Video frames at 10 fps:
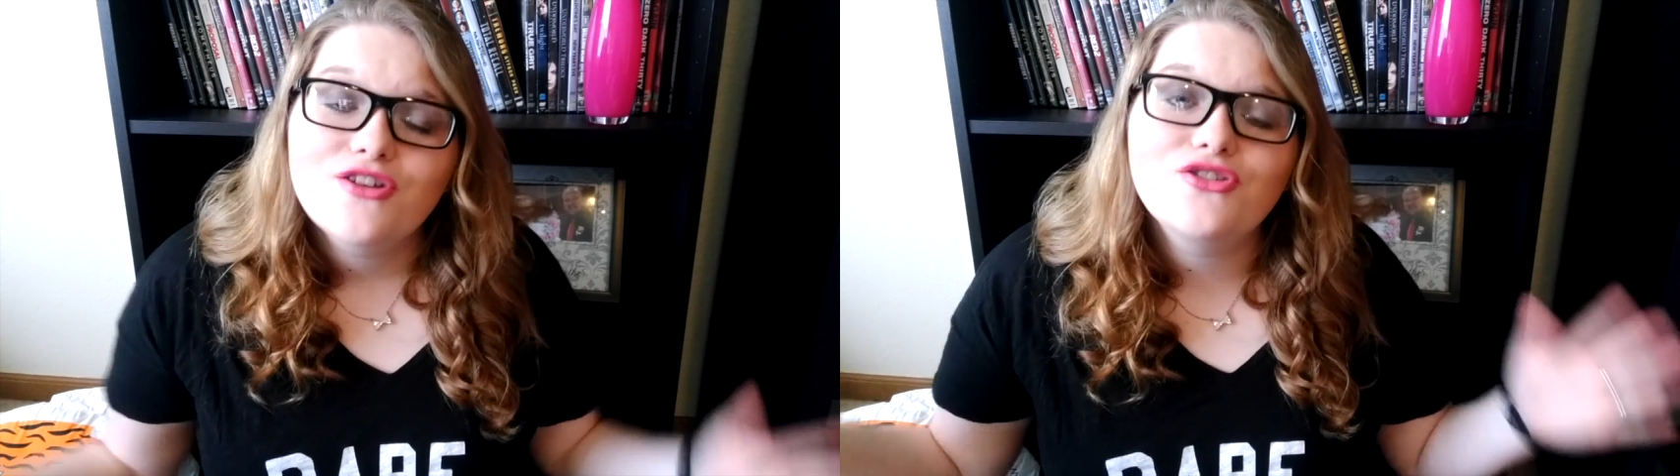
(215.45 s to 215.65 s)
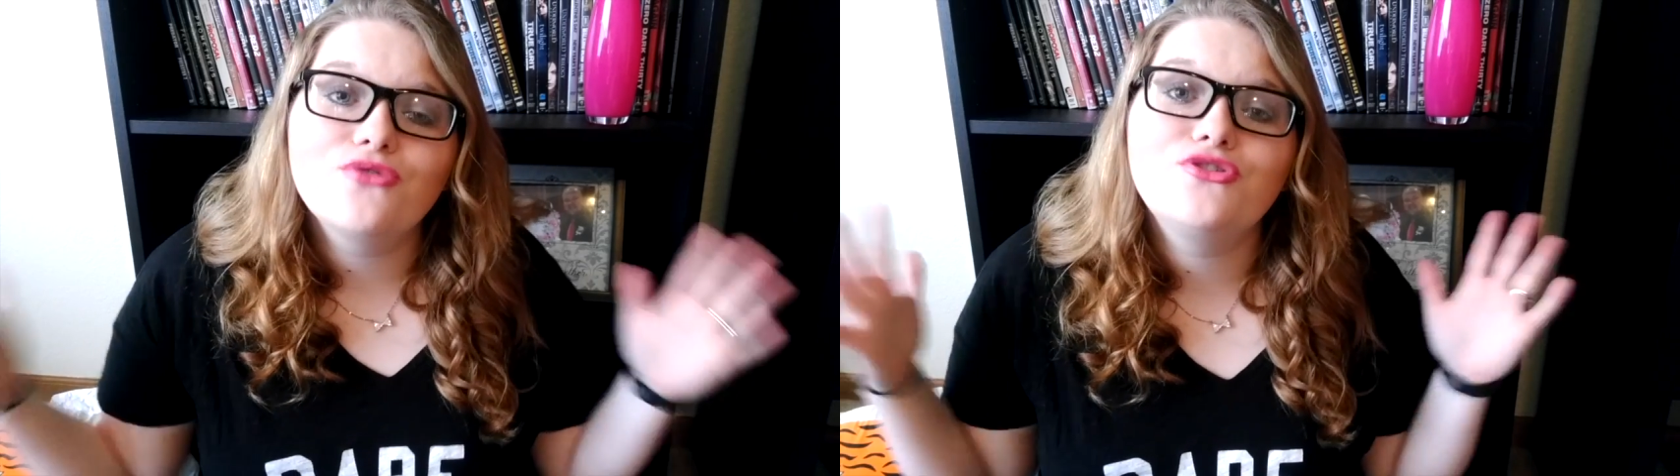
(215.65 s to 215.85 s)

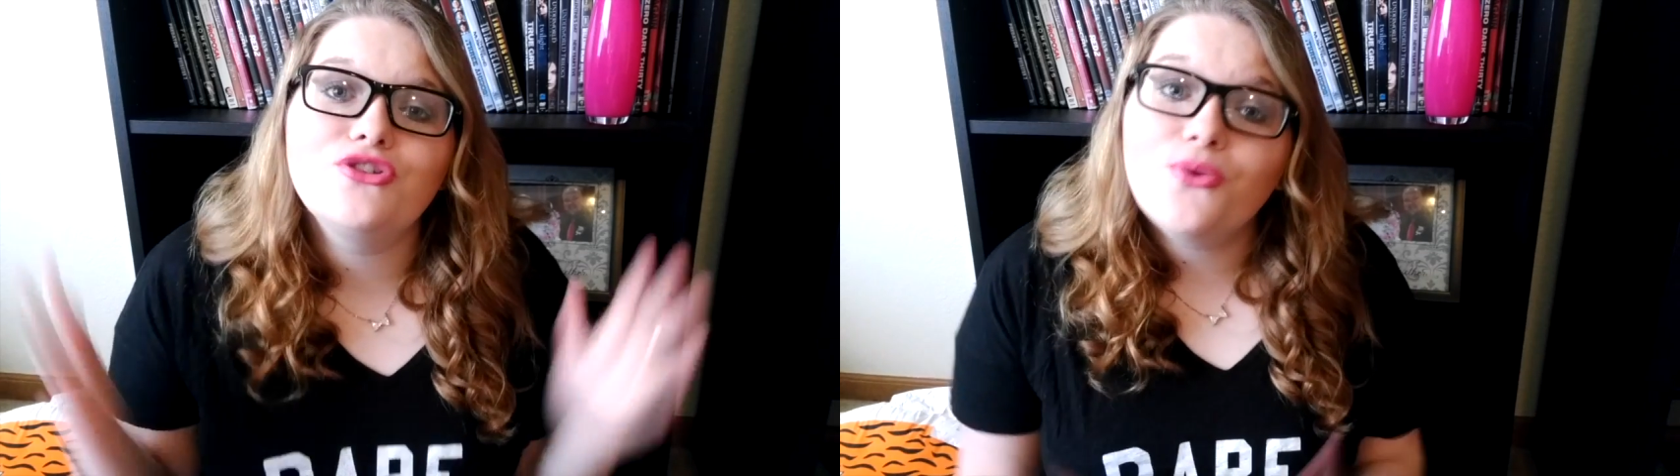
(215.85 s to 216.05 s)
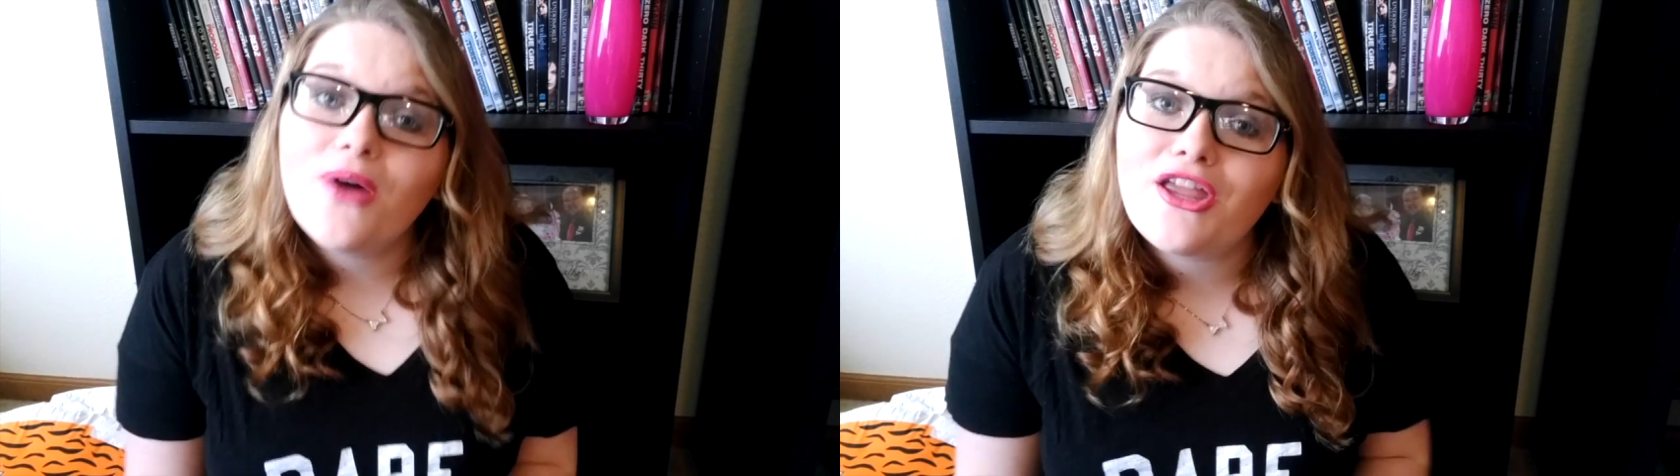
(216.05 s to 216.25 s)
So
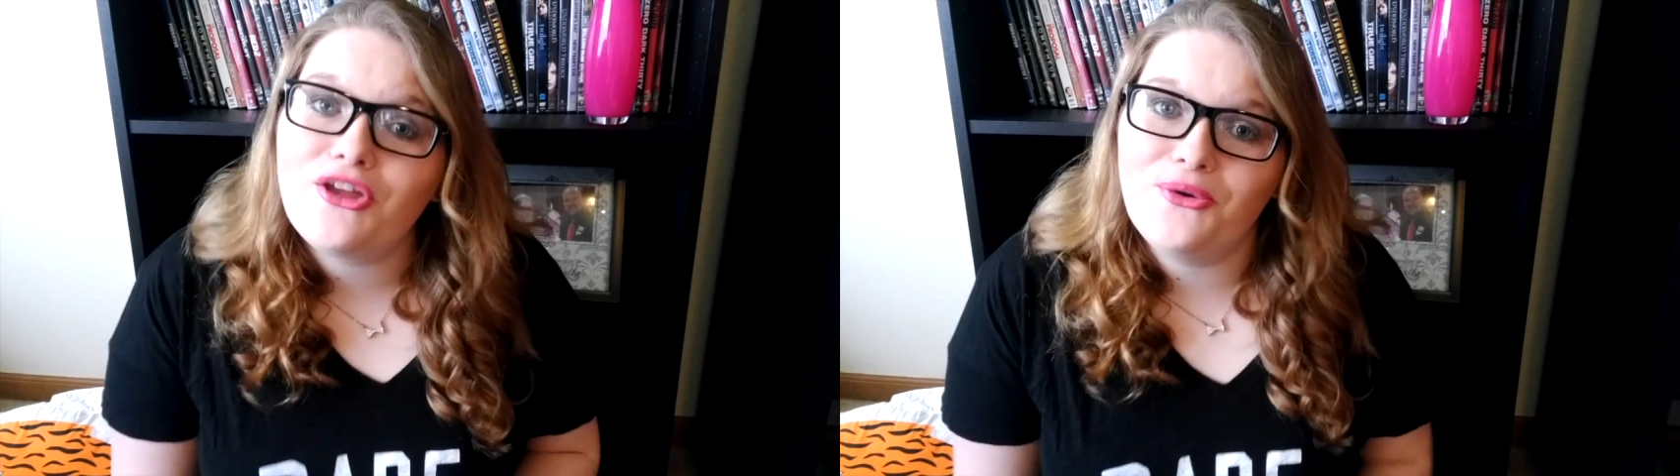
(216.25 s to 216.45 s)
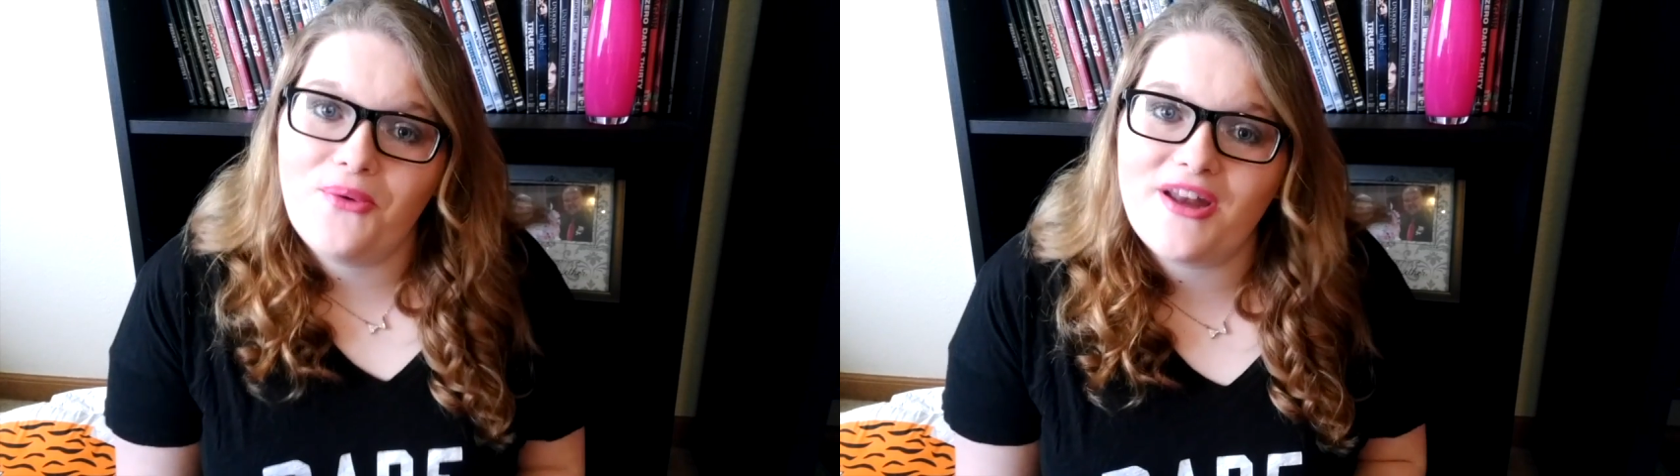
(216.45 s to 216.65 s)
do
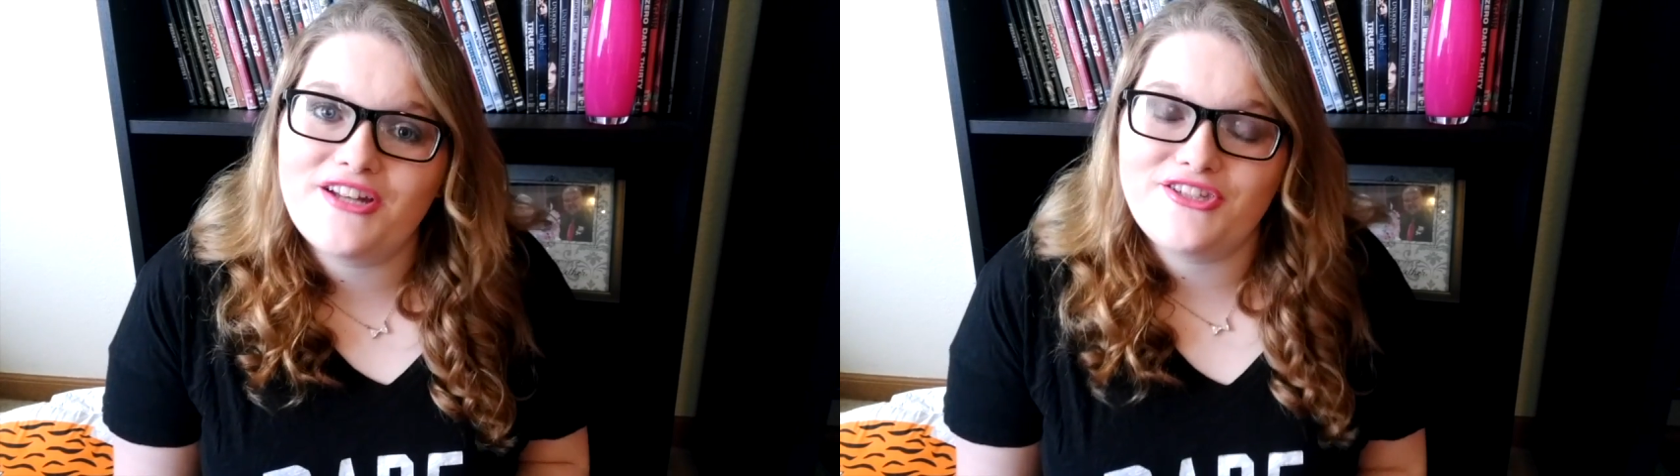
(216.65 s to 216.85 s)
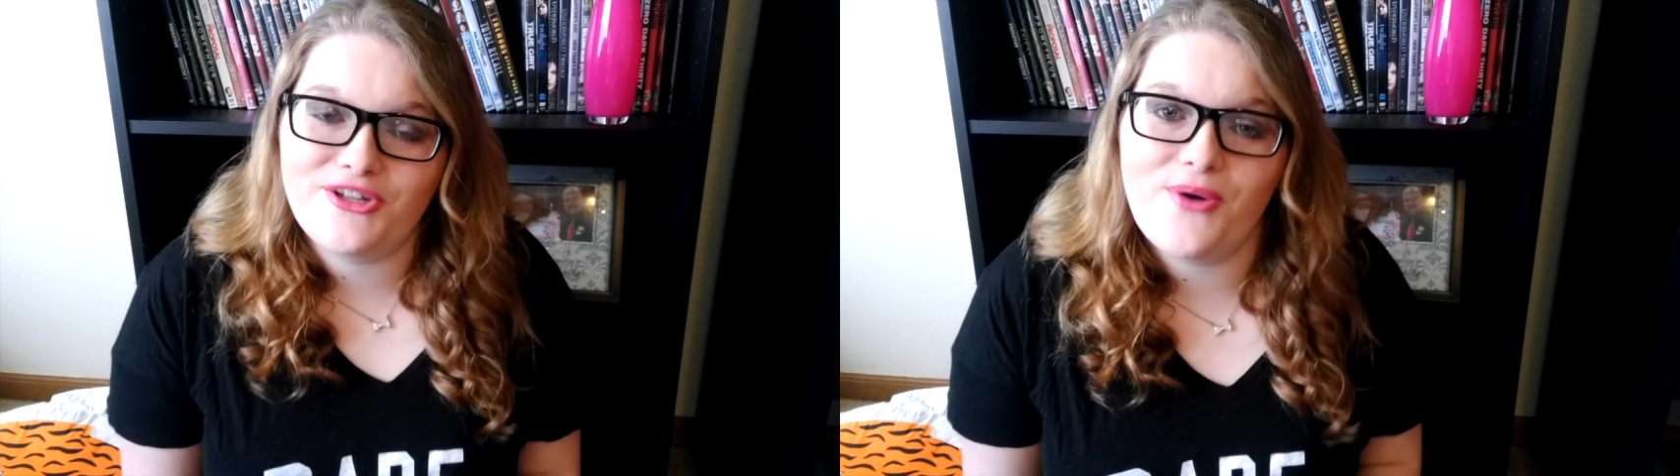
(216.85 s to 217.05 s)
what you
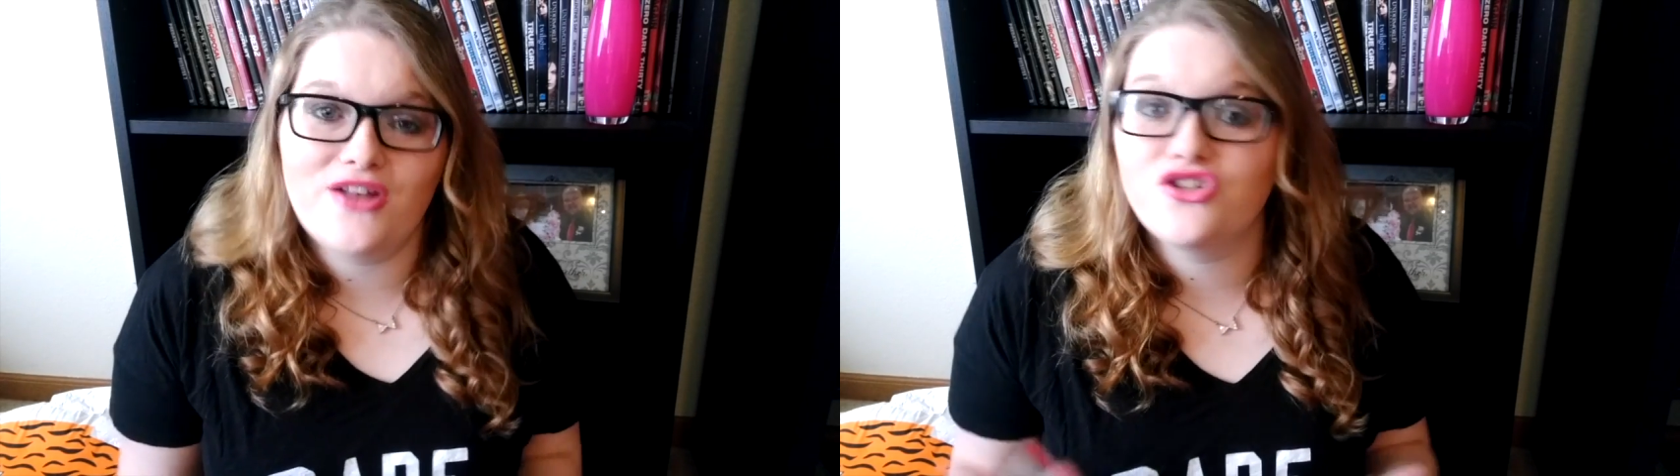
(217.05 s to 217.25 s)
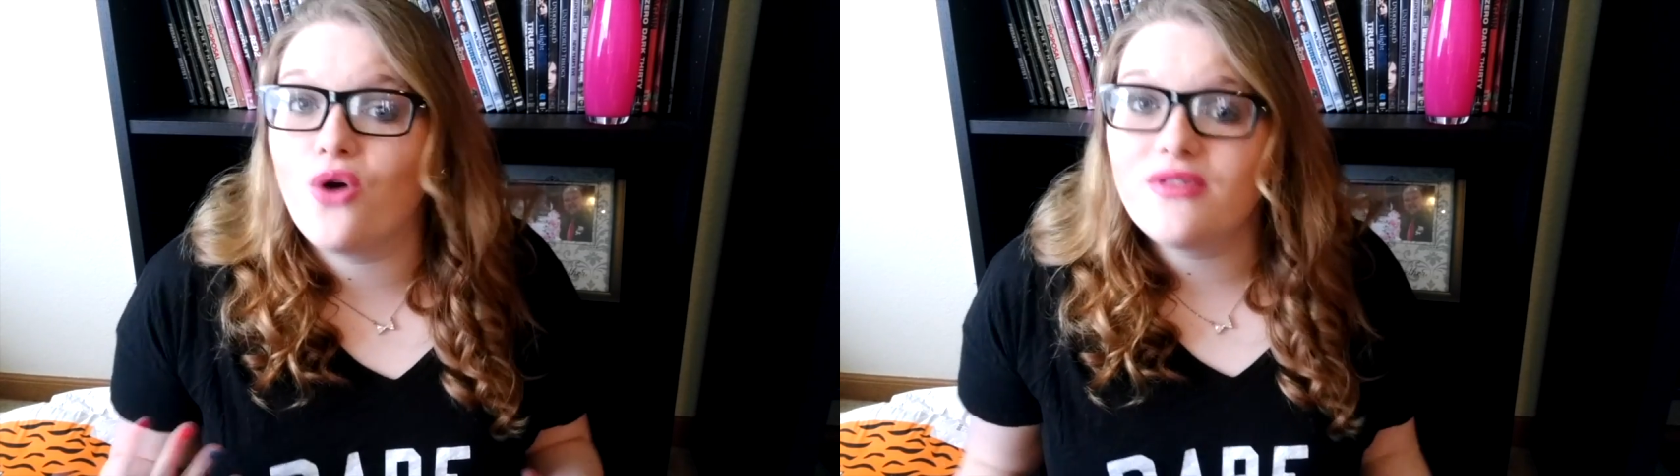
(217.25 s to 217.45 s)
wanna do
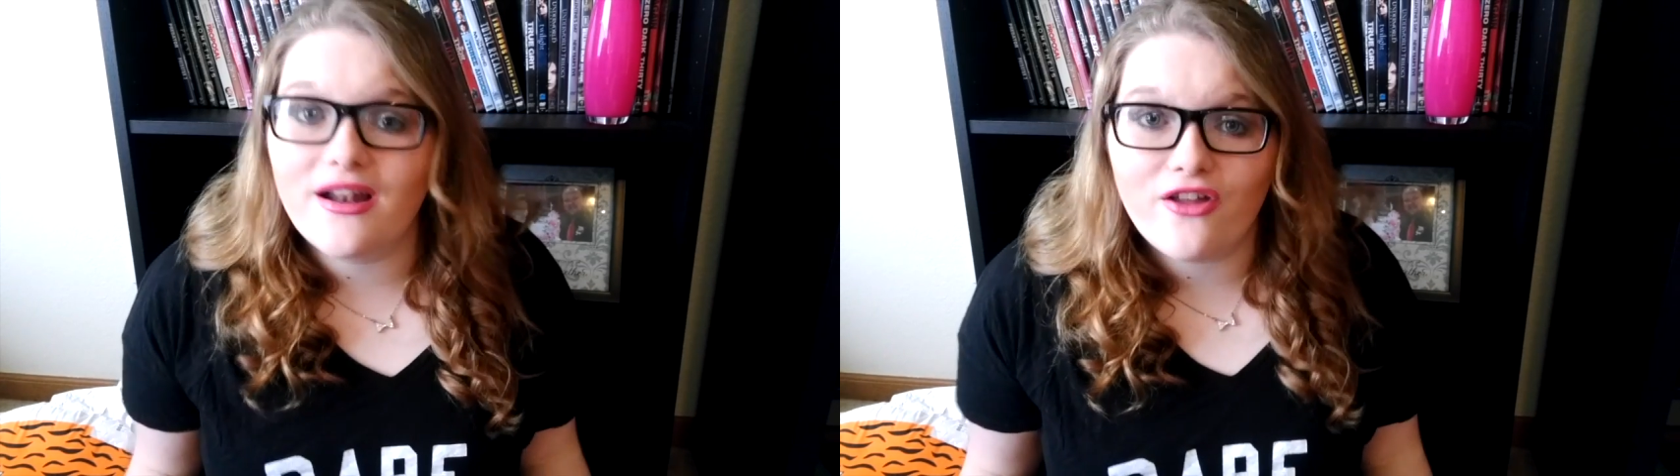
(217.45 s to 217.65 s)
and don't let